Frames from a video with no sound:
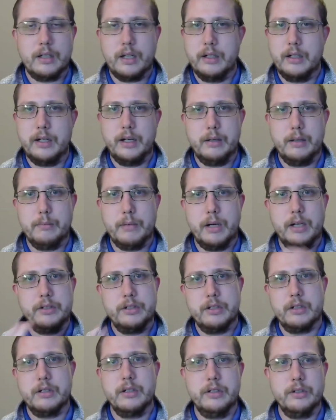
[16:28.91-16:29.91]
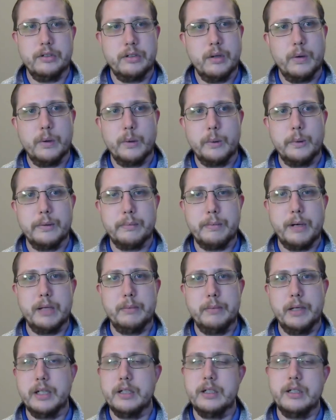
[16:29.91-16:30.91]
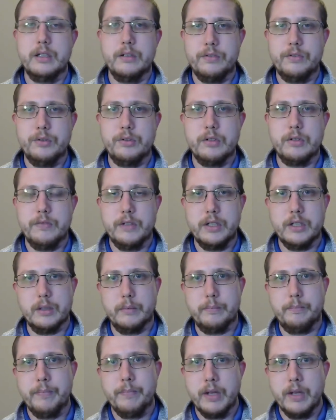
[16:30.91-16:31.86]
on how my journey is going with Podman in a future video.